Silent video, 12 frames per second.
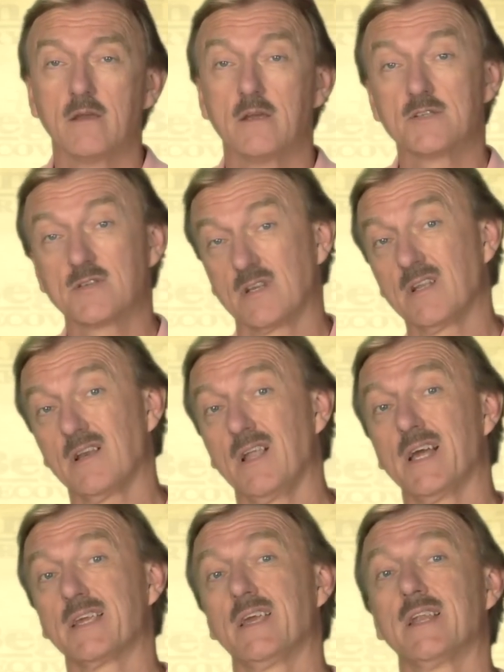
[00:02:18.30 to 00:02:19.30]
It's a little
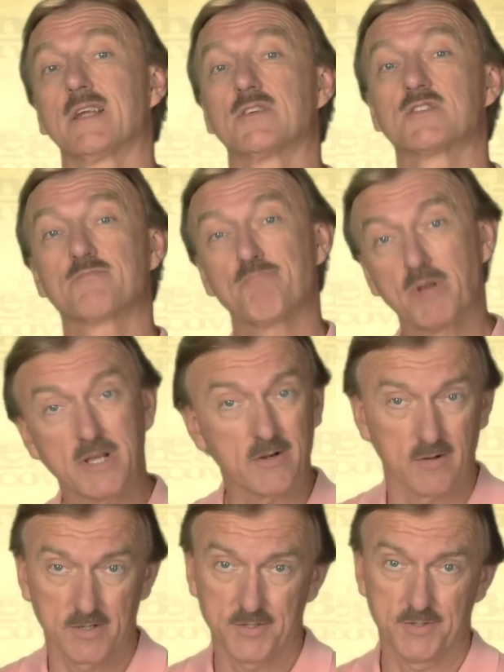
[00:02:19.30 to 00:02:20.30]
like getting a
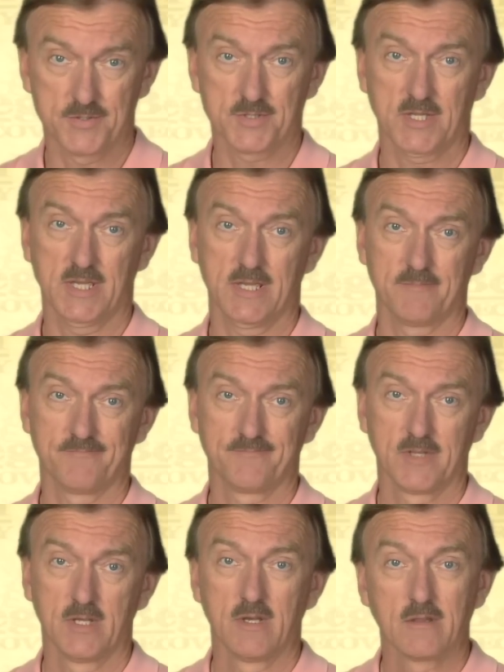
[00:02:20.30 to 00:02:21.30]
splinter under your skin.
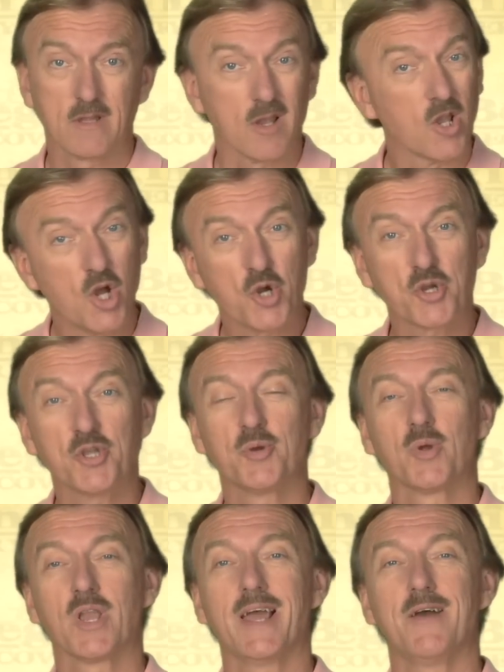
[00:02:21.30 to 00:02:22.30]
The longer
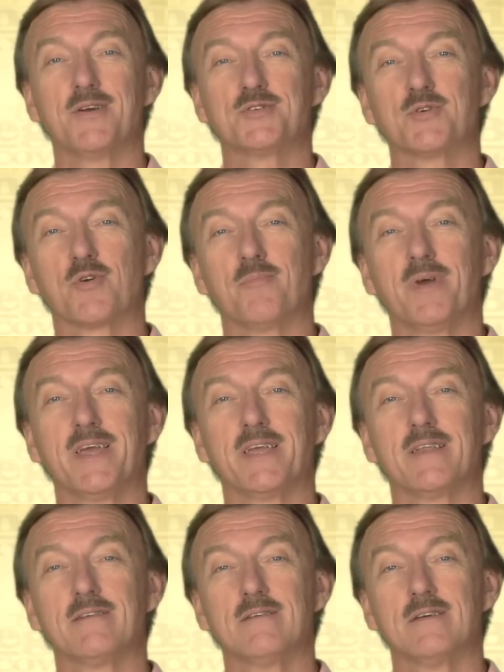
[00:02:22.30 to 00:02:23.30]
you allow it to
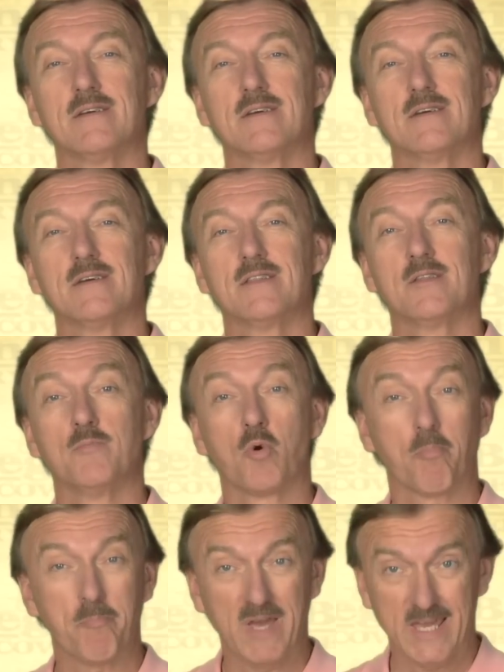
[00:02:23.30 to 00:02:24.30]
remain, the
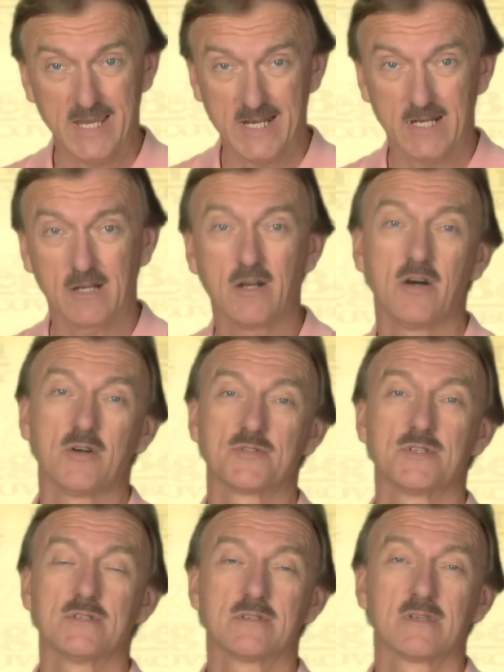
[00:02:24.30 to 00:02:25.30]
more pain it
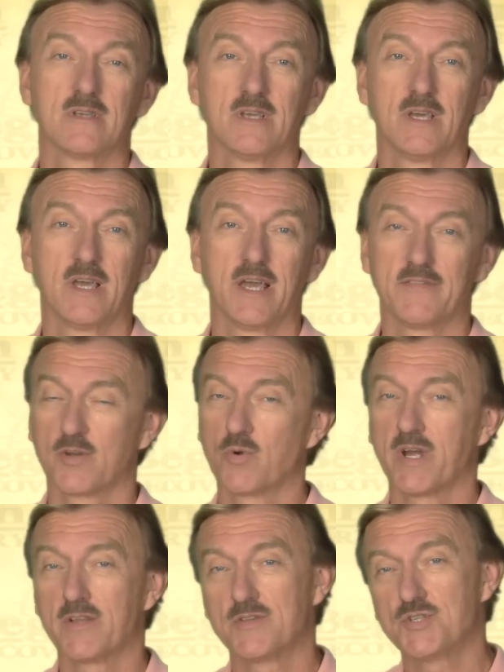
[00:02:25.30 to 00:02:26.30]
causes and the
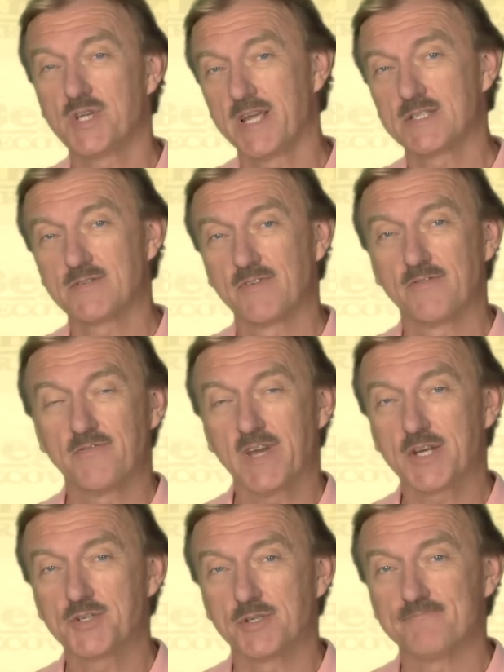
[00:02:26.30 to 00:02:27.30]
greater the chance of
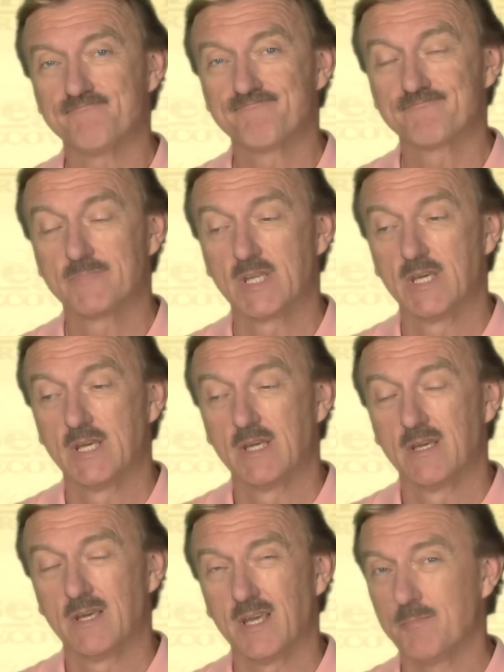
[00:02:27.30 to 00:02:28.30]
infection.
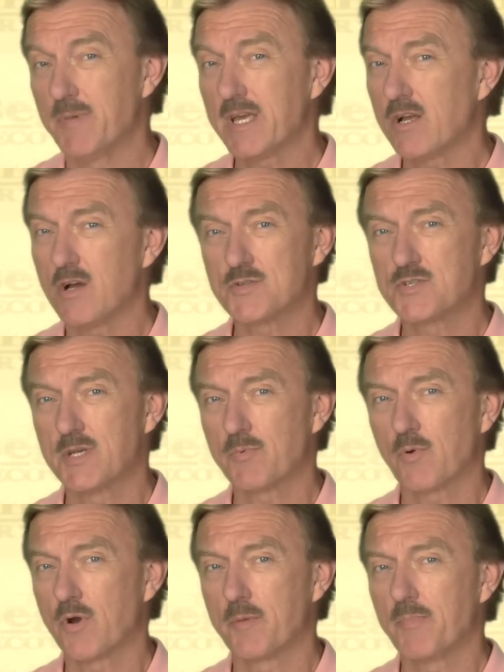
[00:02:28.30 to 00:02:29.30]
It may cause
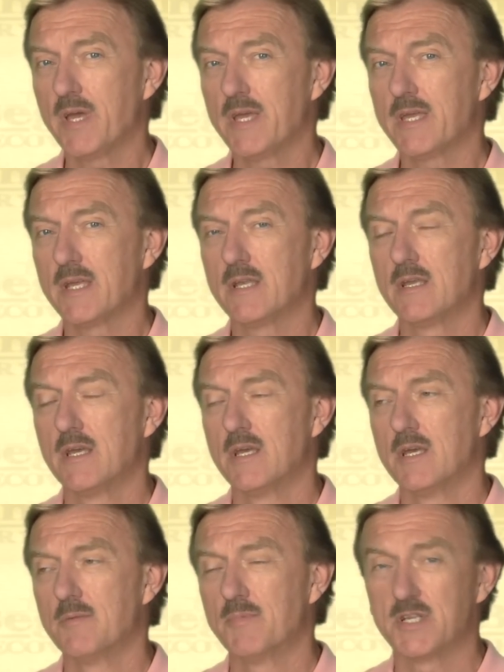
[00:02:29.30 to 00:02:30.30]
temporary pain,
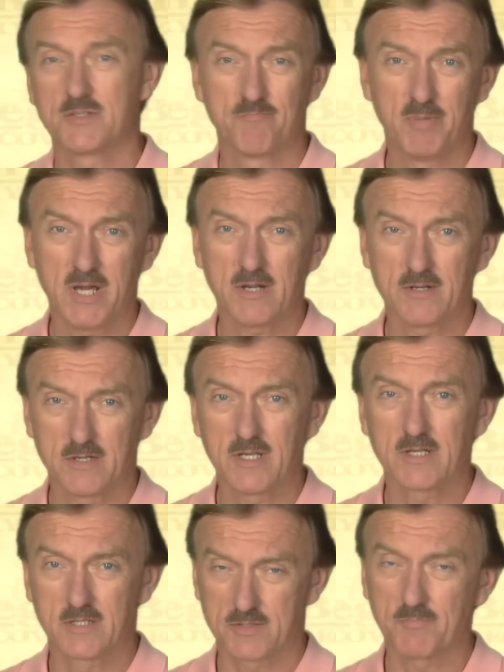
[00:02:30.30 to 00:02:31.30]
but it's better to
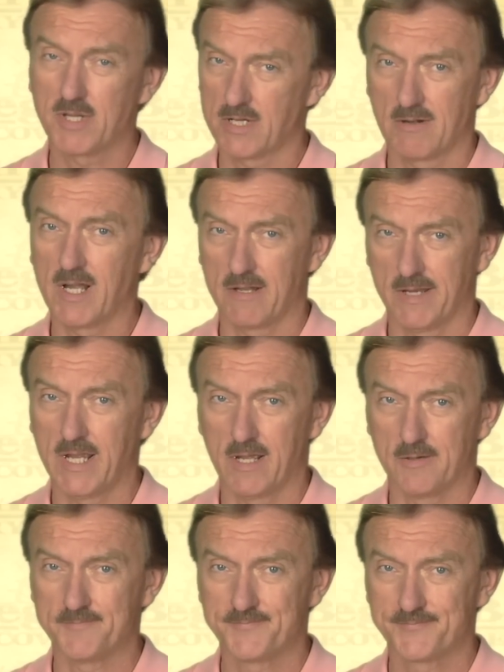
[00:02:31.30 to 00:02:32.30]
dig the splinter out now.